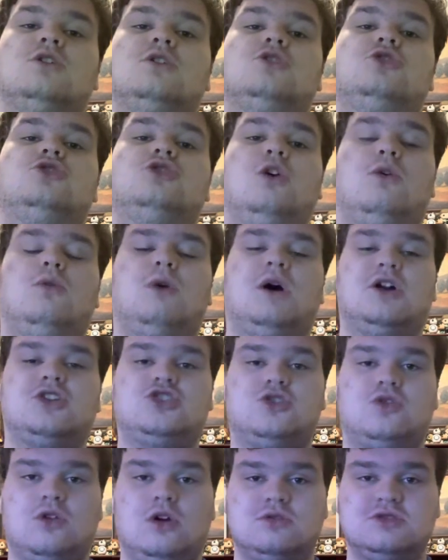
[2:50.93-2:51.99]
Go watch
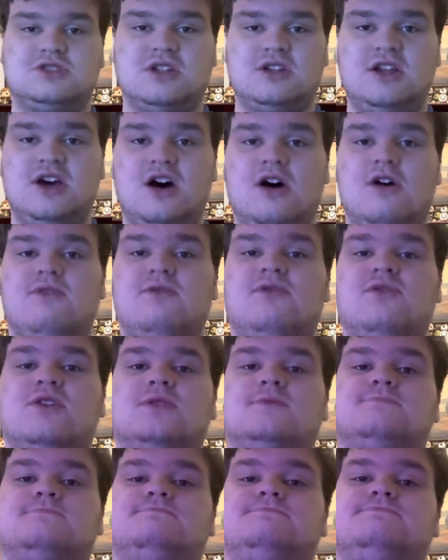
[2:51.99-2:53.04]
Close Enough.
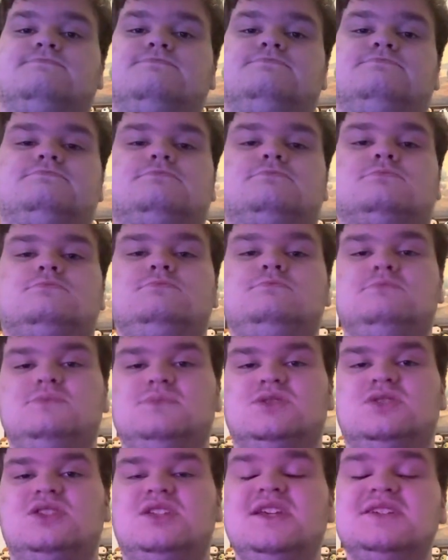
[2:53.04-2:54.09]

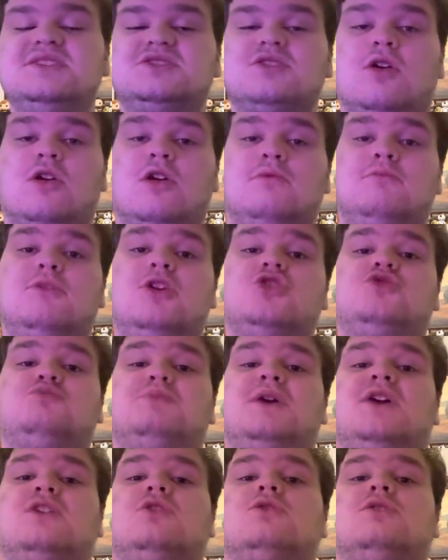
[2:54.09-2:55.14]
These are much
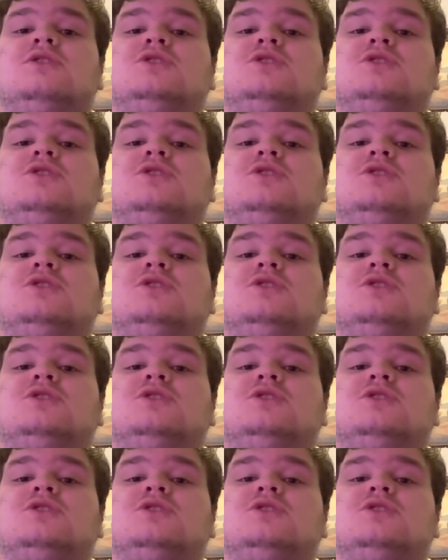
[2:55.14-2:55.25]
better